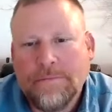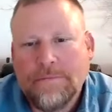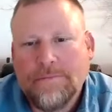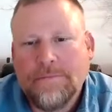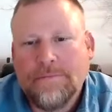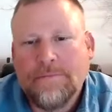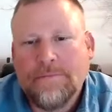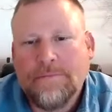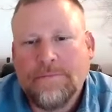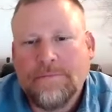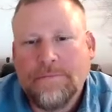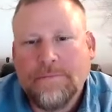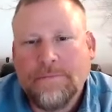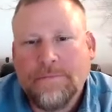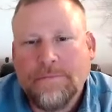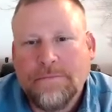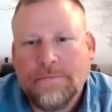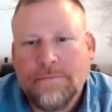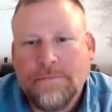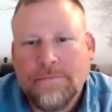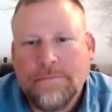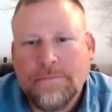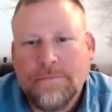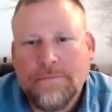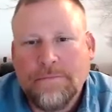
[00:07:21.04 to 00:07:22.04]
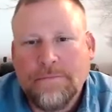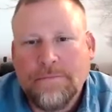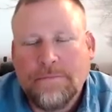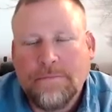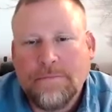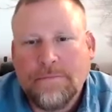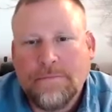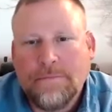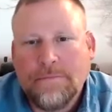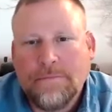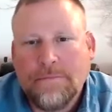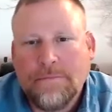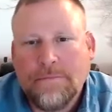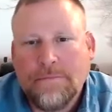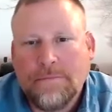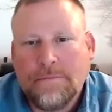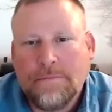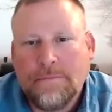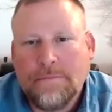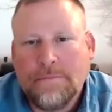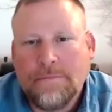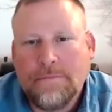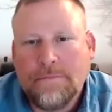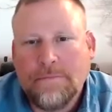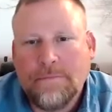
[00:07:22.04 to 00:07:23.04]

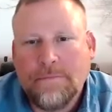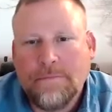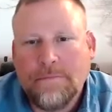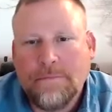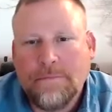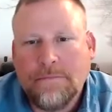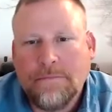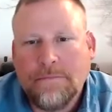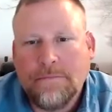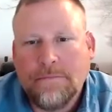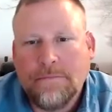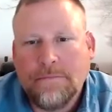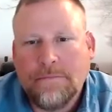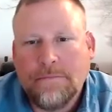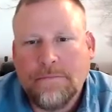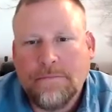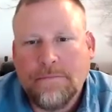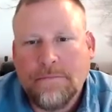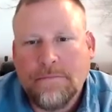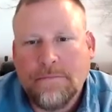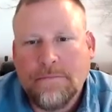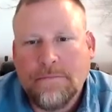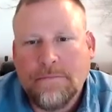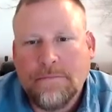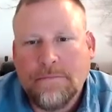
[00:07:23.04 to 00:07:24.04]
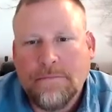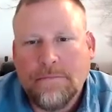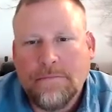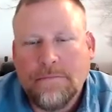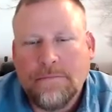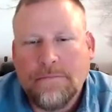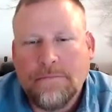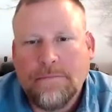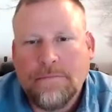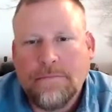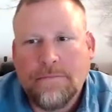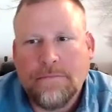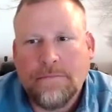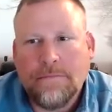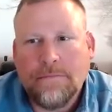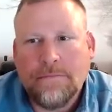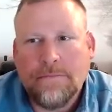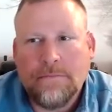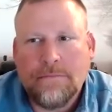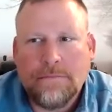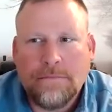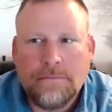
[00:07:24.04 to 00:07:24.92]
(silent)